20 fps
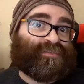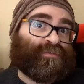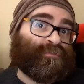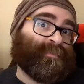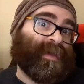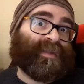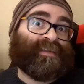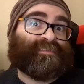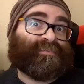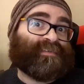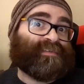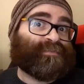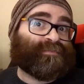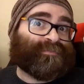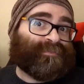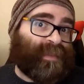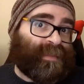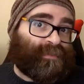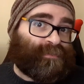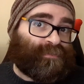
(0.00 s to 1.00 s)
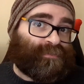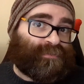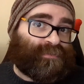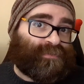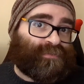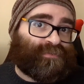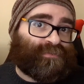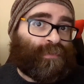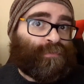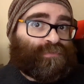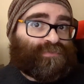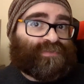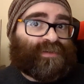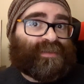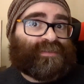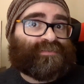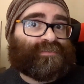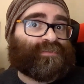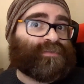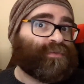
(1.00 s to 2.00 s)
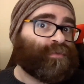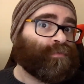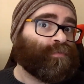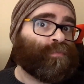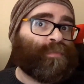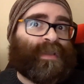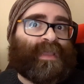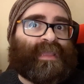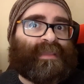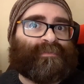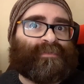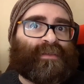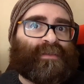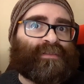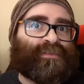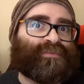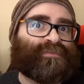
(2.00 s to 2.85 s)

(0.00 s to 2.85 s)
Humanity Has Failed, Soul Giant's New Wave,